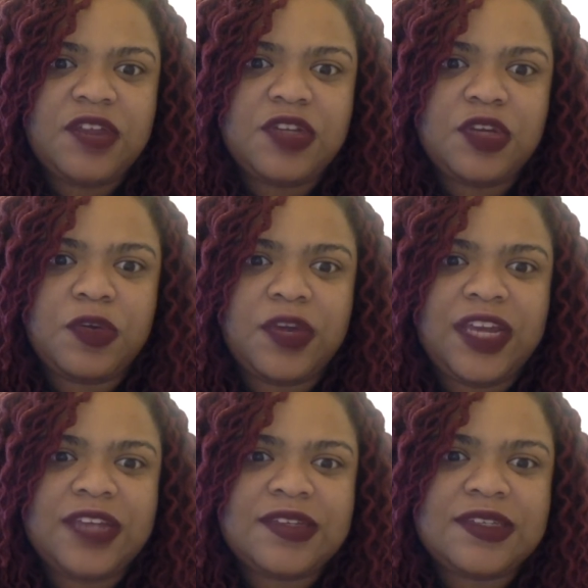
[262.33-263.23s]

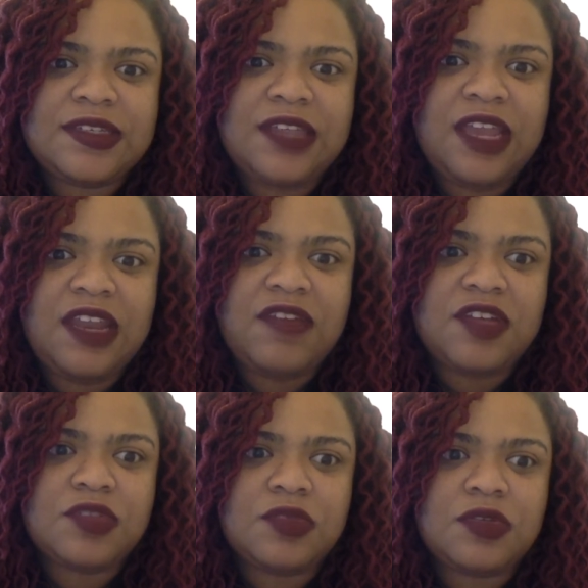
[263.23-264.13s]
decrease the
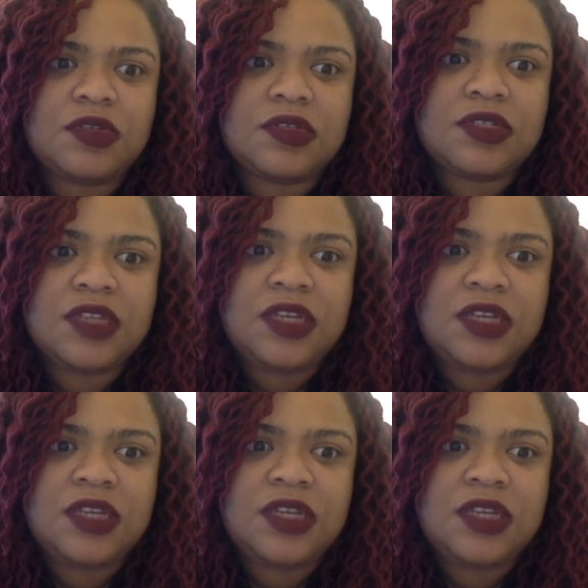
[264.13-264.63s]
individual's